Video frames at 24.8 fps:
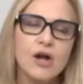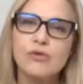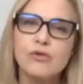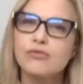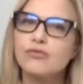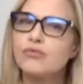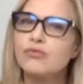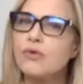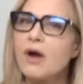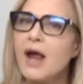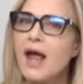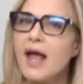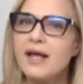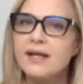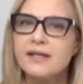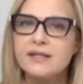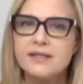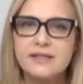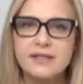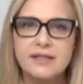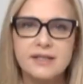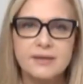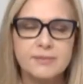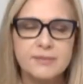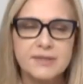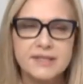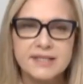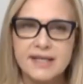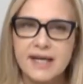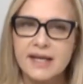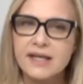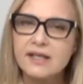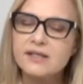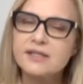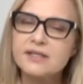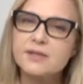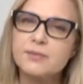random
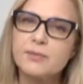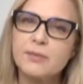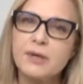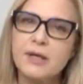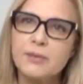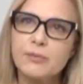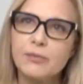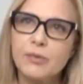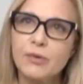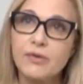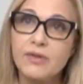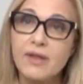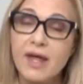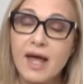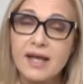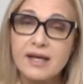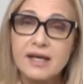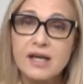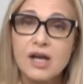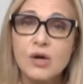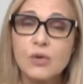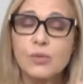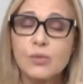salespeople that